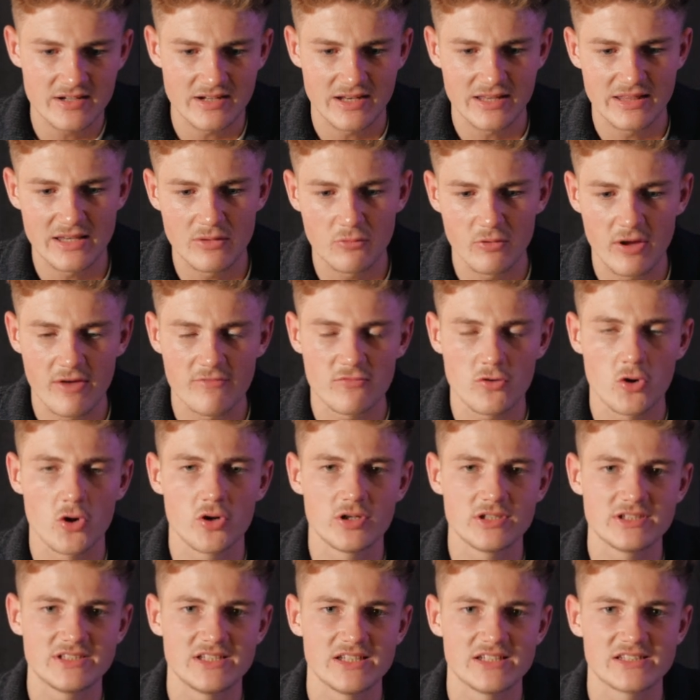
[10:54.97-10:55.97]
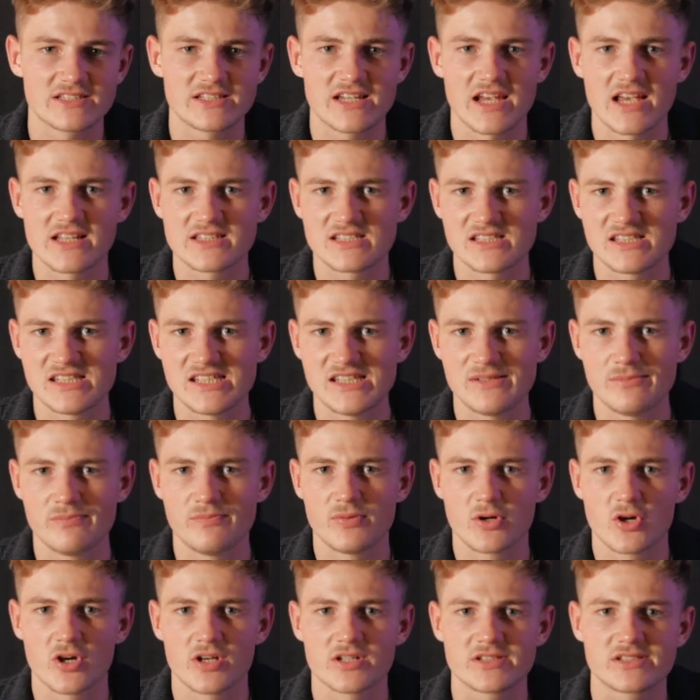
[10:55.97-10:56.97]
And then we have urgency and scarcity,
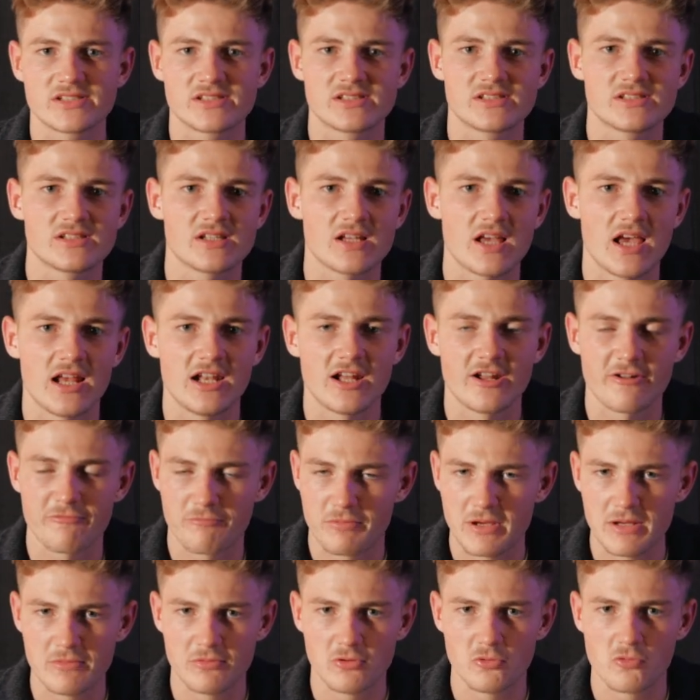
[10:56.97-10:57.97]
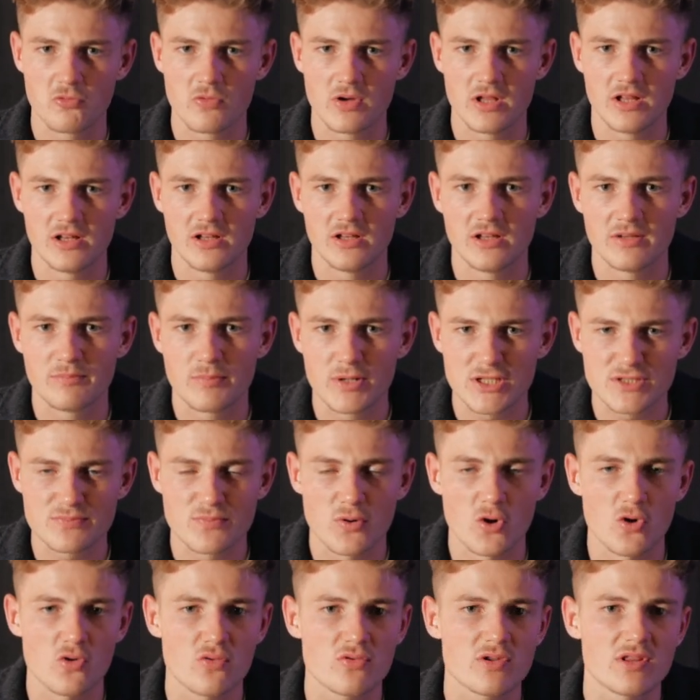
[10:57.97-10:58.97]
because a lot of people will
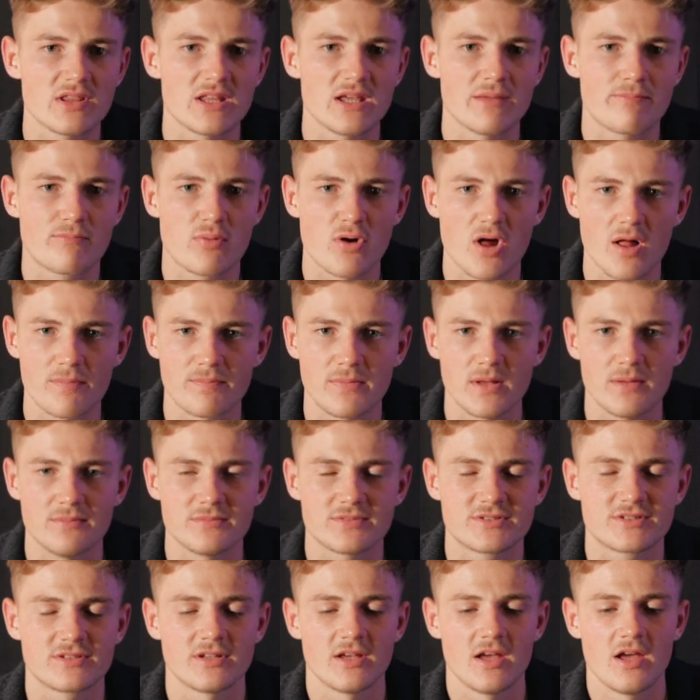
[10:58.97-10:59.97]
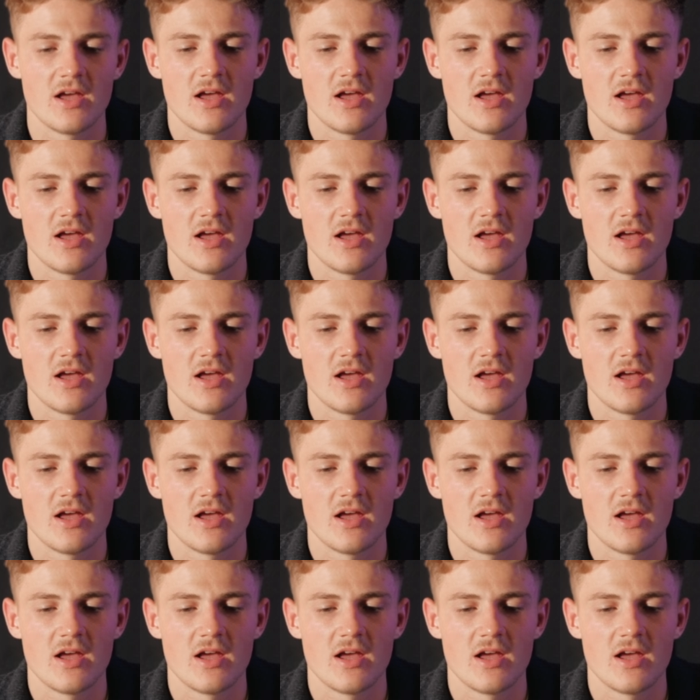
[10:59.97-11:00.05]
postpone their problems.